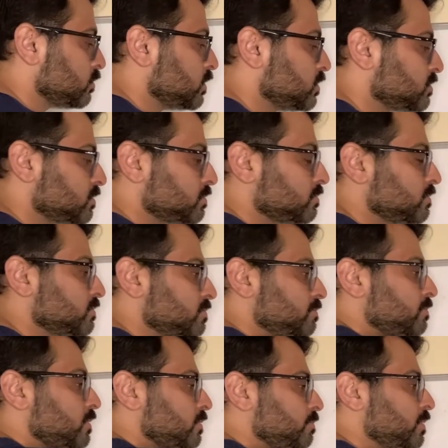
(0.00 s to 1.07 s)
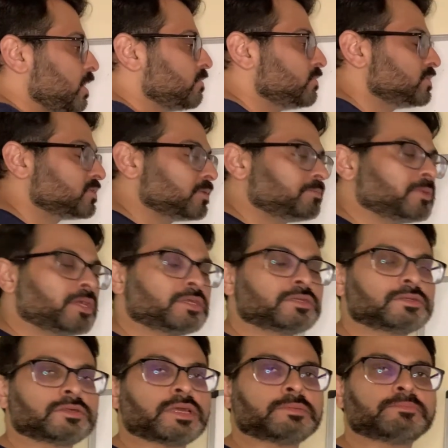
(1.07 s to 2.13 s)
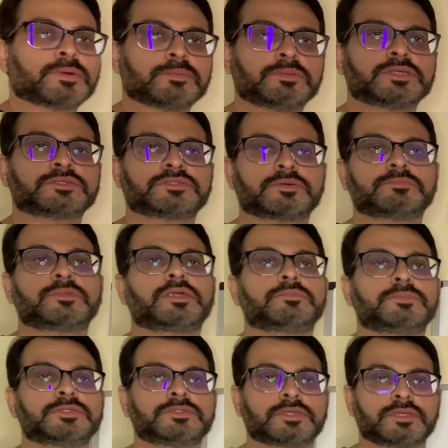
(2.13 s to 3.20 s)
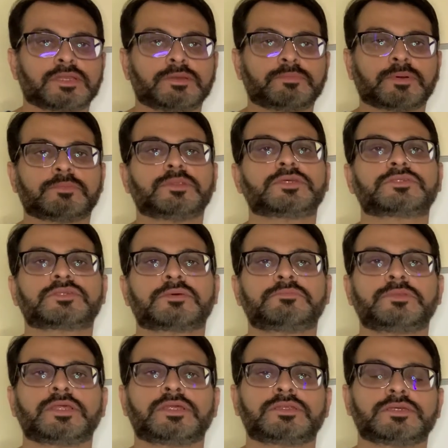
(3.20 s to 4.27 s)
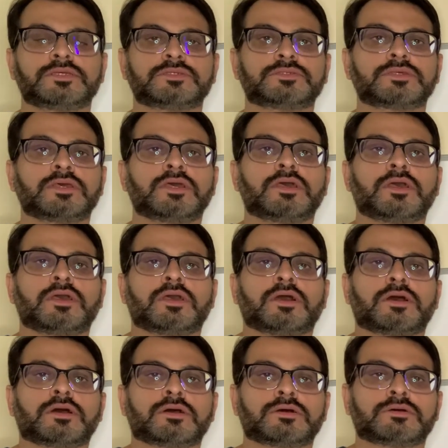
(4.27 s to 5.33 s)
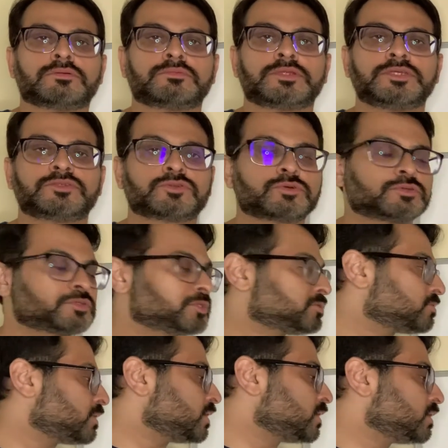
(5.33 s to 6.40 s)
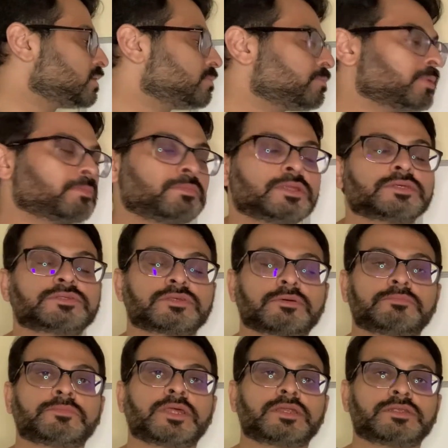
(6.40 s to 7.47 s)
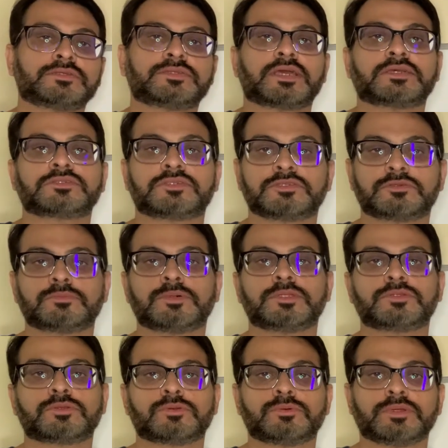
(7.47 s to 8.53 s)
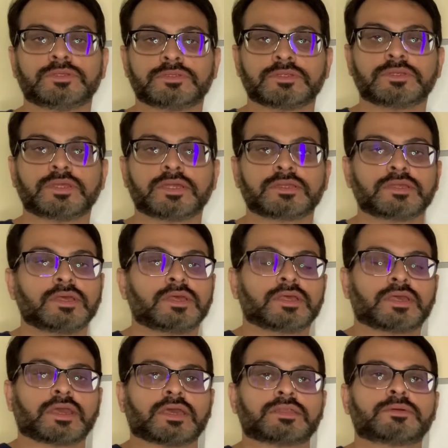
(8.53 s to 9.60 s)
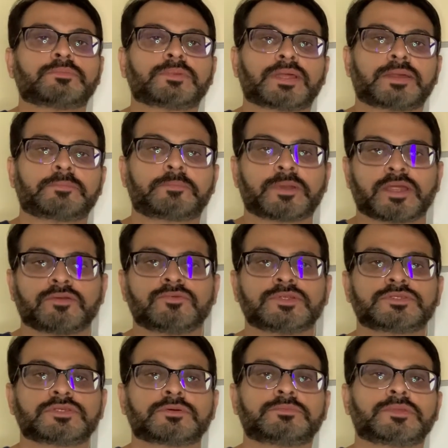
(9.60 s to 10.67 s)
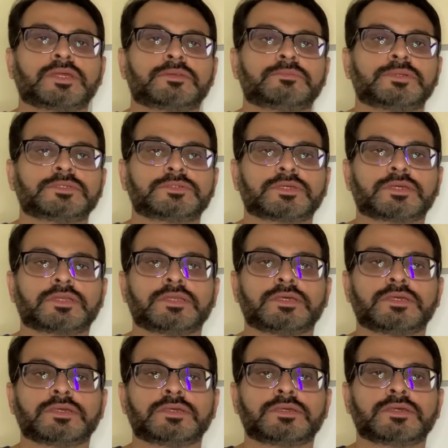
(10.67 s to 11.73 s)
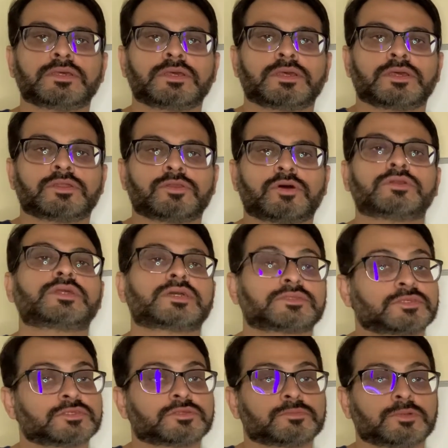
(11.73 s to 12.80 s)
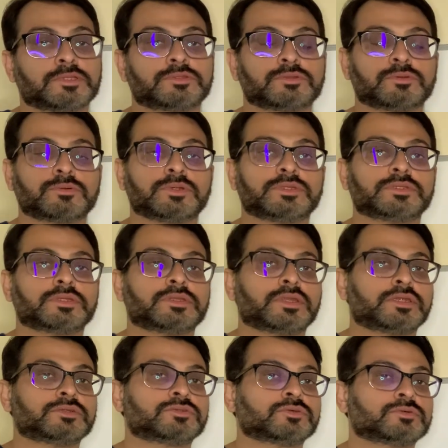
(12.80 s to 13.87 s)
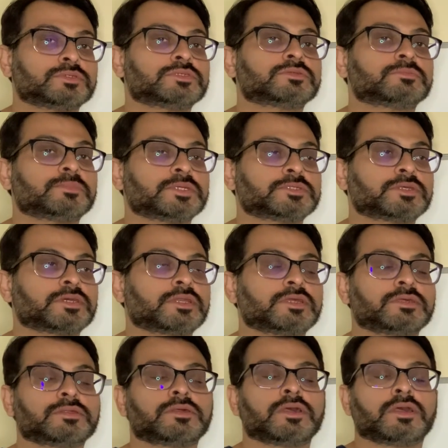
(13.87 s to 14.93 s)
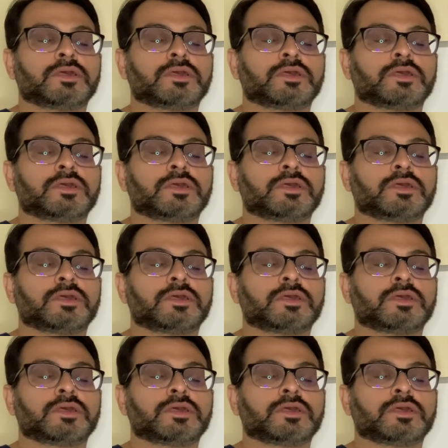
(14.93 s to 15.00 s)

this private subnet and public subnet, basically public subnet is resources running in a public subnet is accessible through internet, and a private subnet basically not accessible through internet. So it's basically